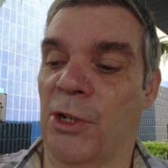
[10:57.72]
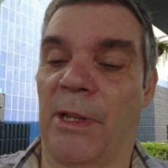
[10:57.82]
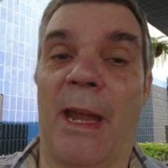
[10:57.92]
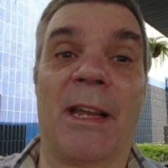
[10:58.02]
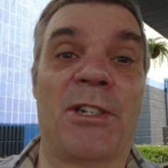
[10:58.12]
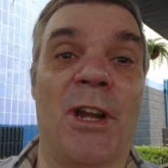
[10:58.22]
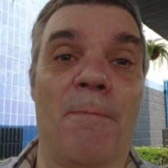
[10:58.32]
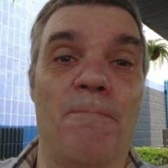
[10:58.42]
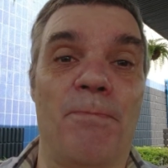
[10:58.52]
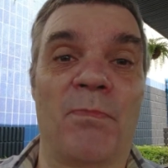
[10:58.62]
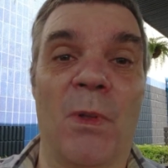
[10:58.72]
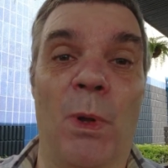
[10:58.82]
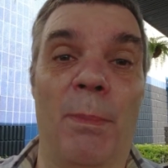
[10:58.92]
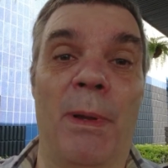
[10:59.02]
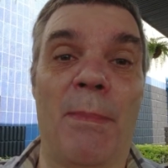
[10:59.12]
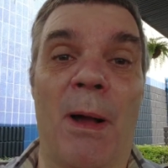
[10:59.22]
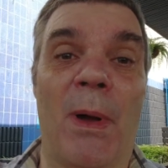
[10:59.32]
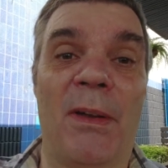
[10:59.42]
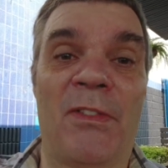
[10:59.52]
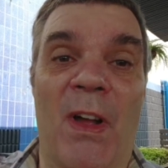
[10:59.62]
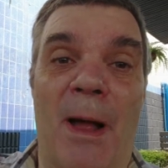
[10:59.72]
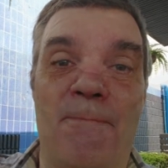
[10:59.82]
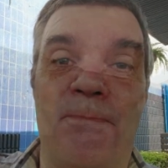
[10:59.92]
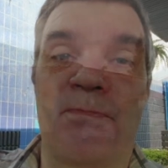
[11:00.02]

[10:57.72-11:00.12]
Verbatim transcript: So the next stop will be my wife's farm